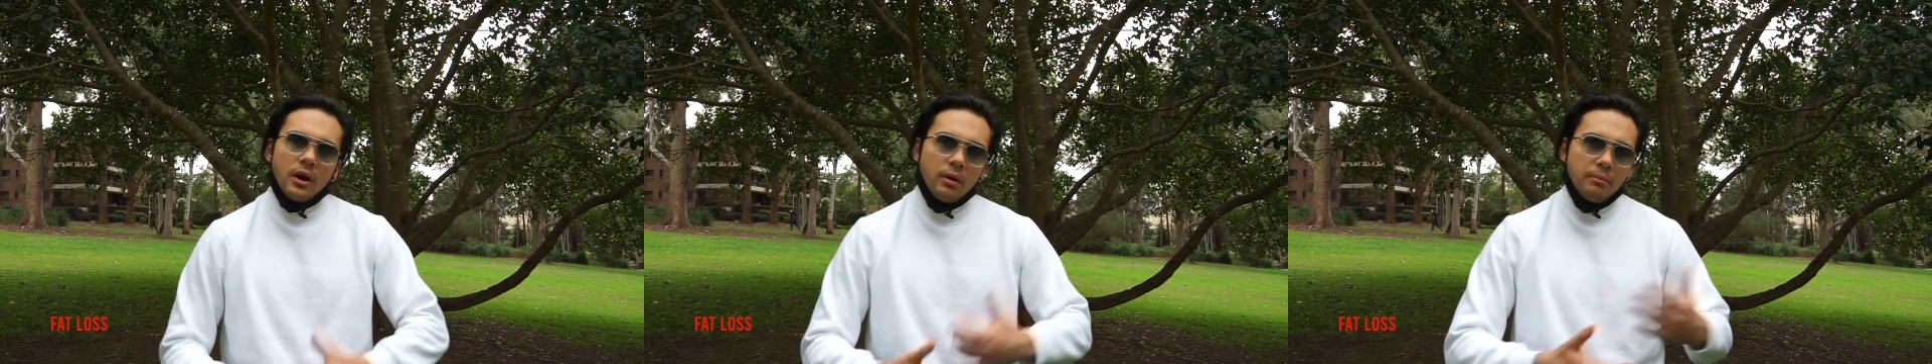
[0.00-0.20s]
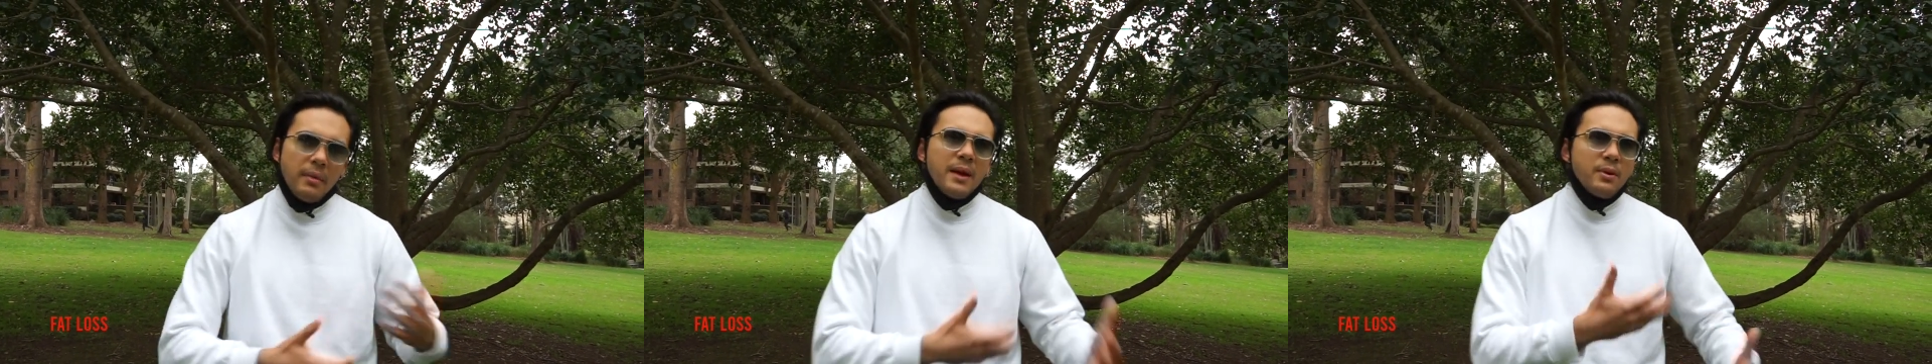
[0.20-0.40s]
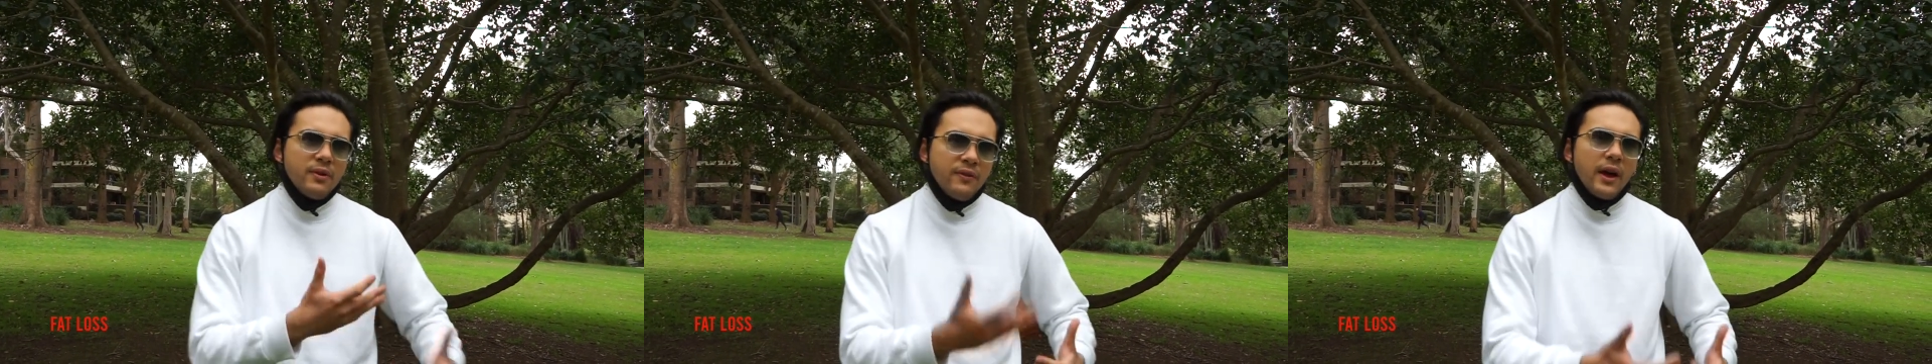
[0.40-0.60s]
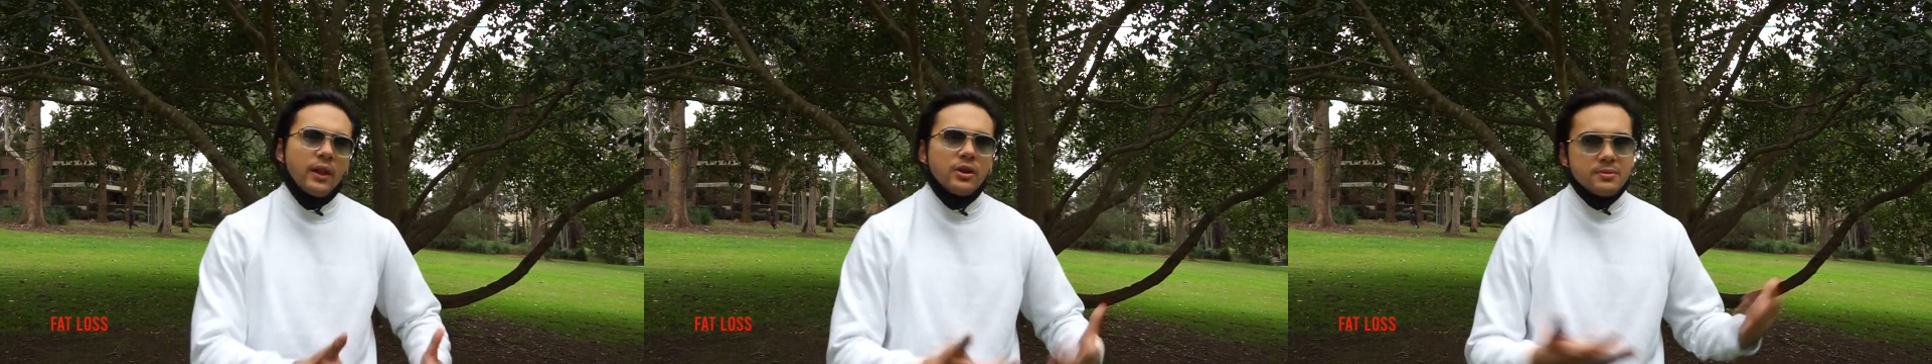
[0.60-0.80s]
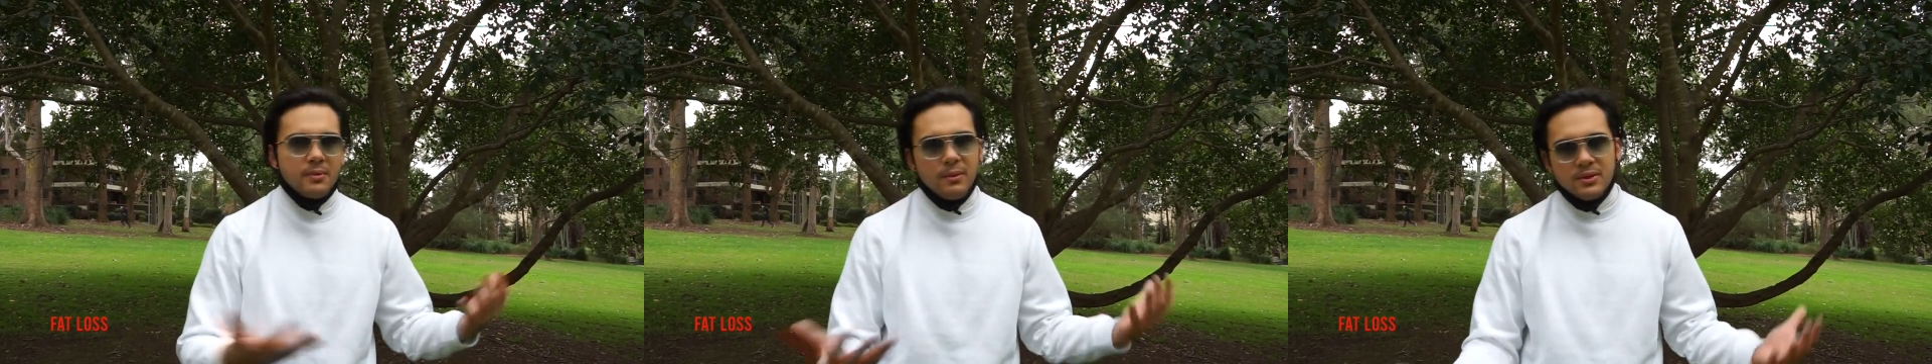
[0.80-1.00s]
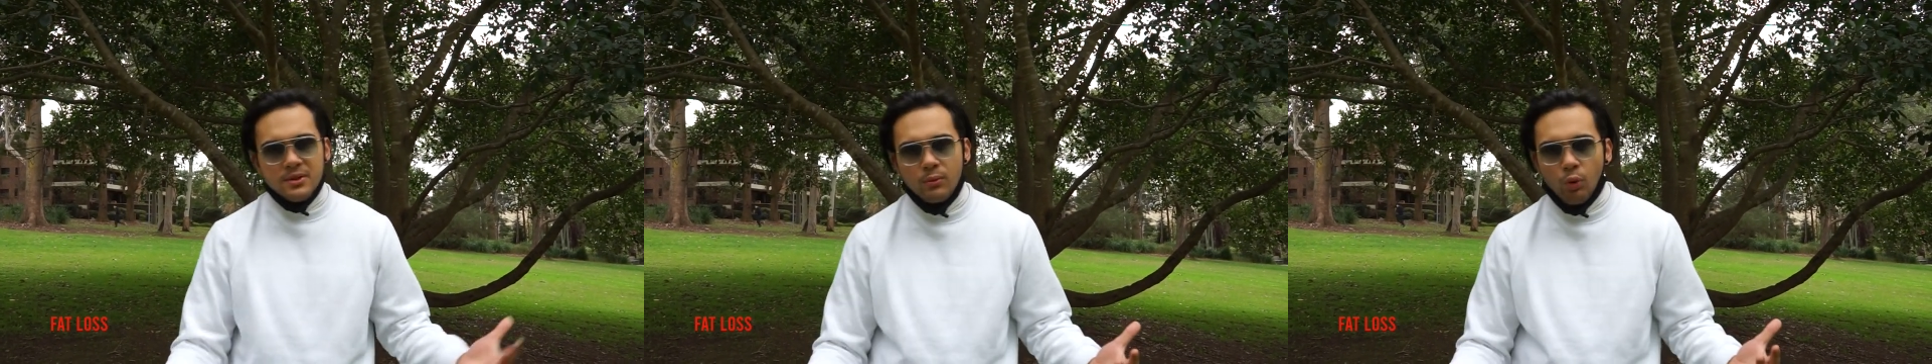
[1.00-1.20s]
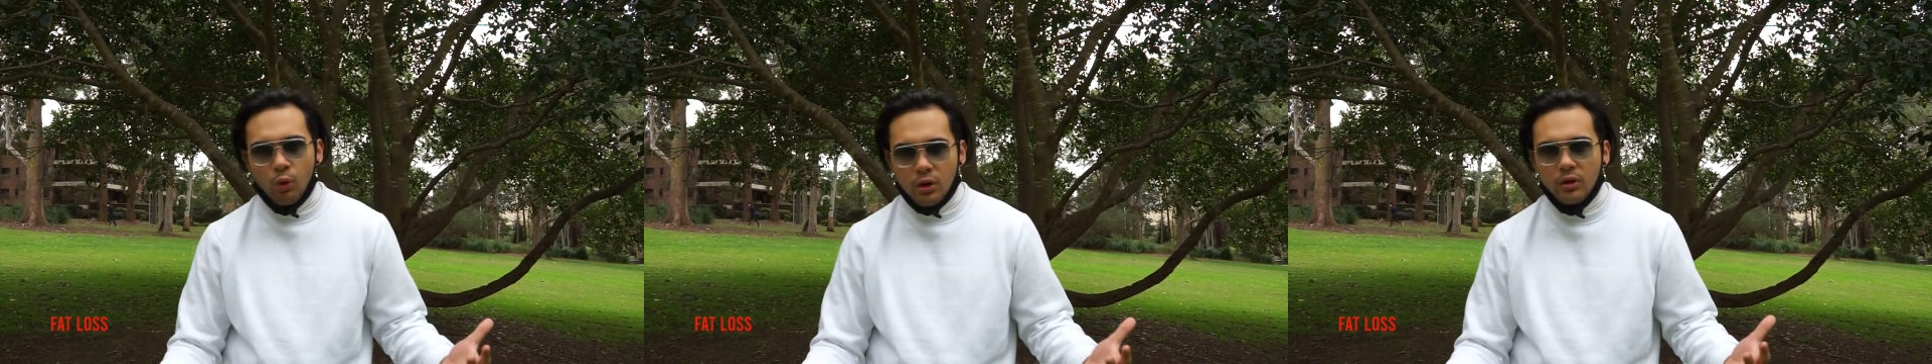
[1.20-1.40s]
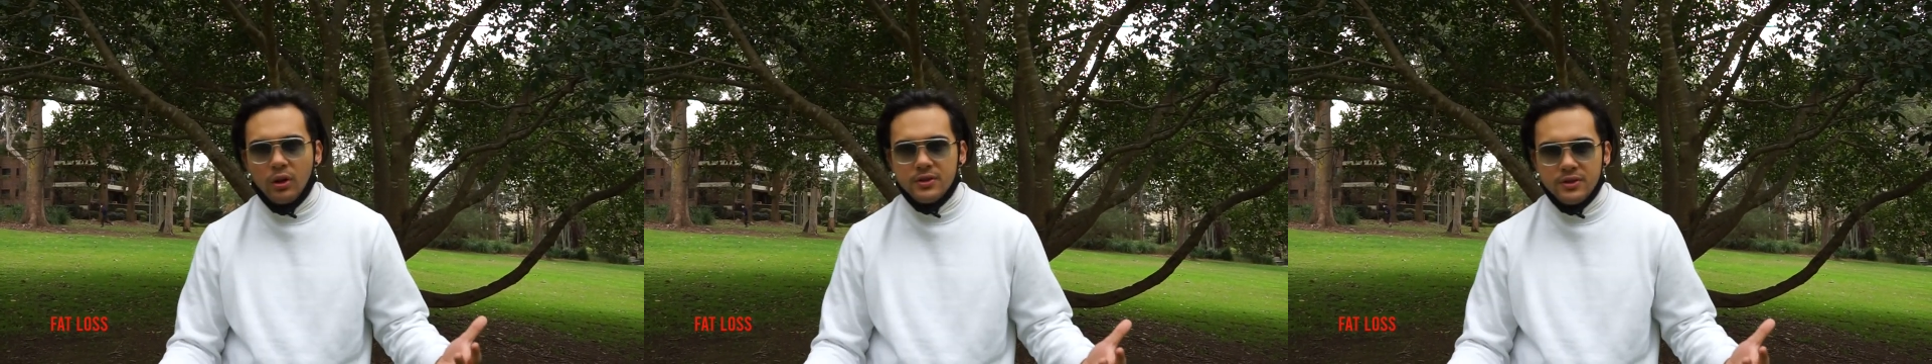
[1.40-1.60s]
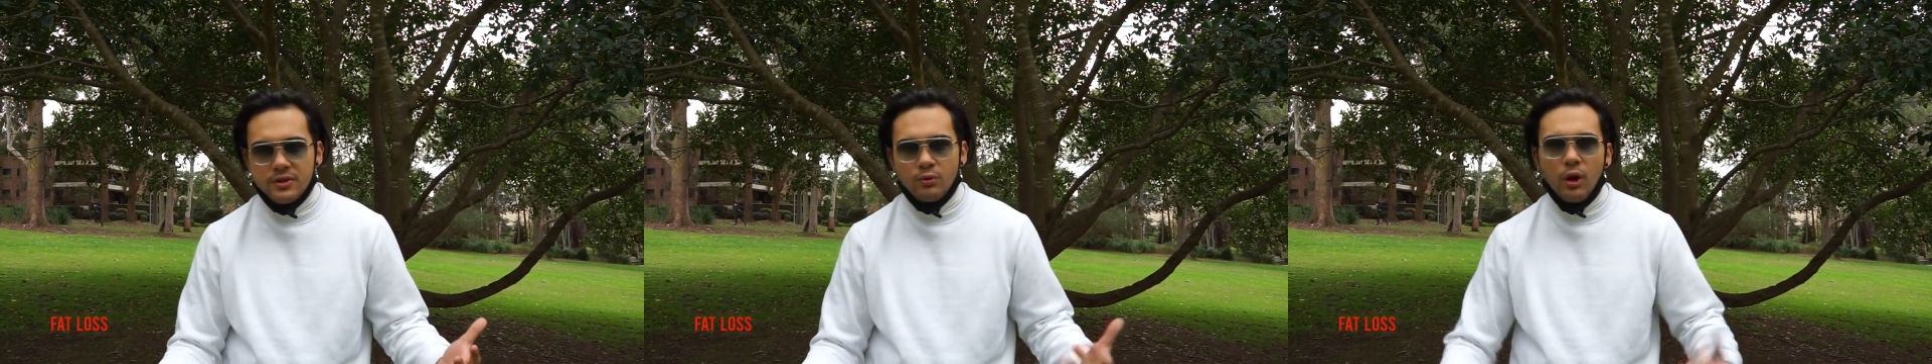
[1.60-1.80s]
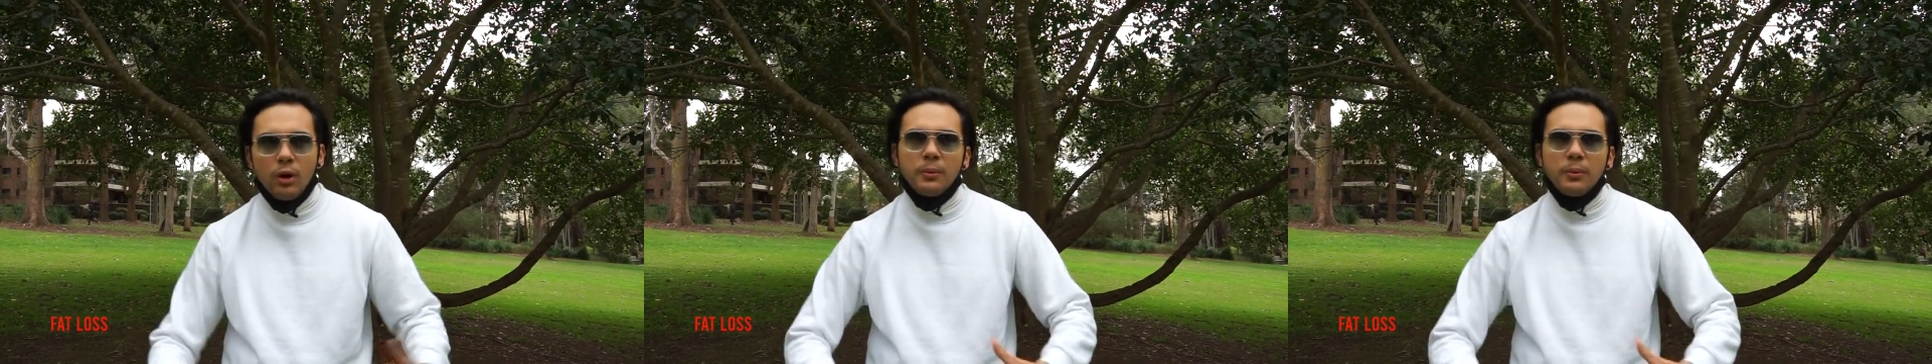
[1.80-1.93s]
Maybe fat loss, maybe some water loss as well,